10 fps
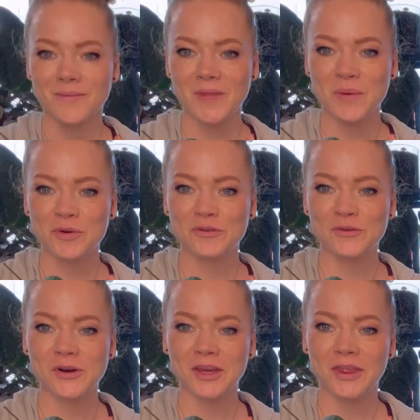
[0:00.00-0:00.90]
Number
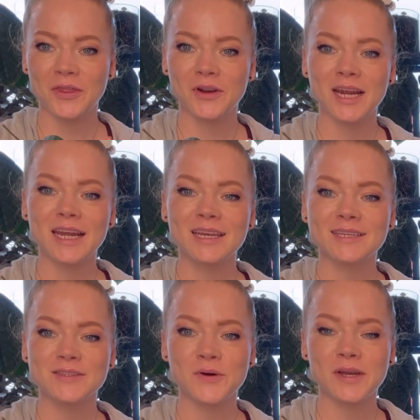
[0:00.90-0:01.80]
43
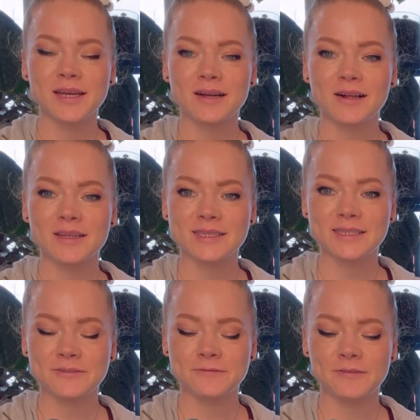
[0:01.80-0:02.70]
is Hoya Kalista.